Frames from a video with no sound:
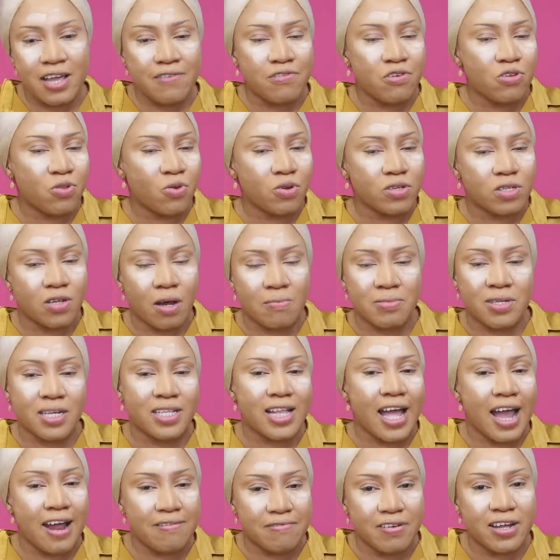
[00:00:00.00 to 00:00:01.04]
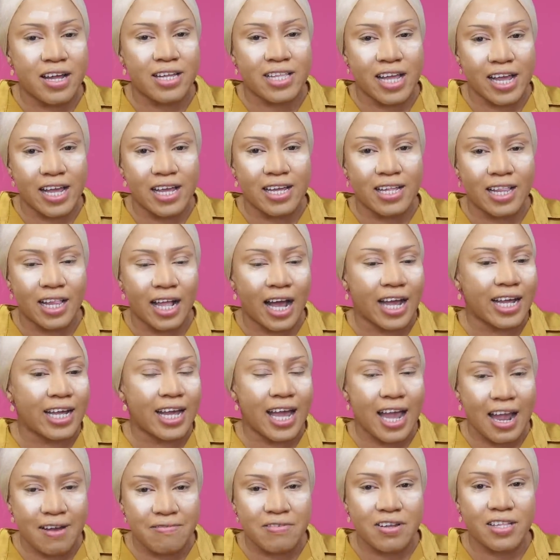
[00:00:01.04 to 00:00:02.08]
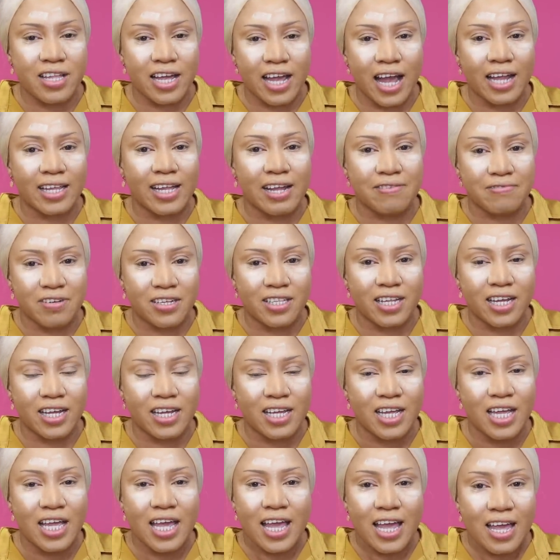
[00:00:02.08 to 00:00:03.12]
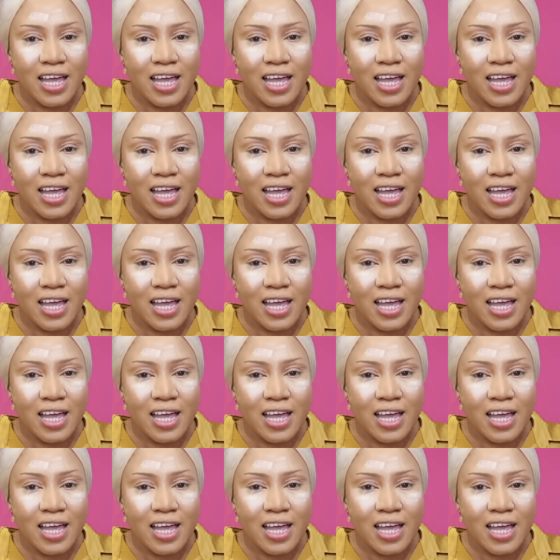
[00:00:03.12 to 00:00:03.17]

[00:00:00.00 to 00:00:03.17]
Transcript: If you do something every day, like every day and every day,